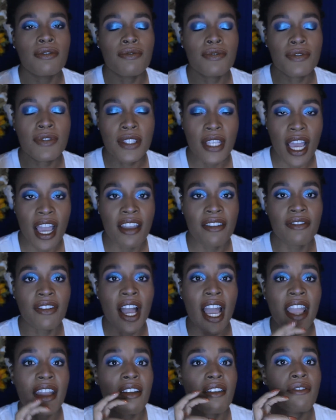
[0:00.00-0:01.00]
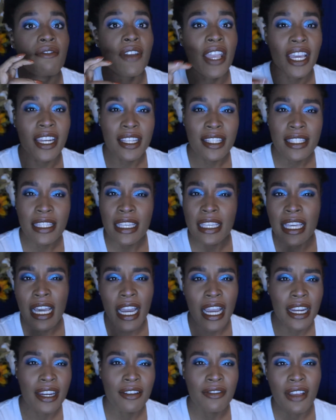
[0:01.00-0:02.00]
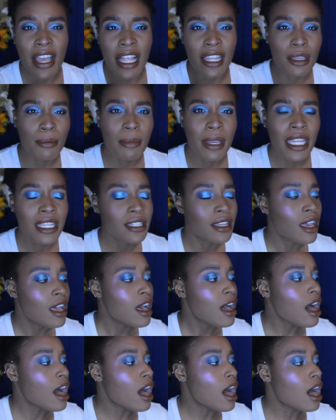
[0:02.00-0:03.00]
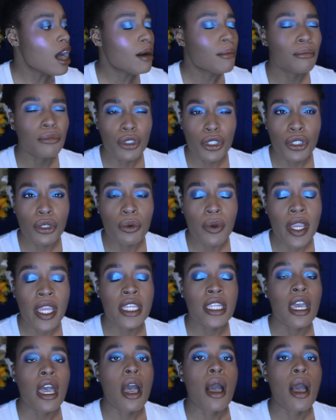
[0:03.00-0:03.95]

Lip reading: sci-fi fantasy kind of element to it,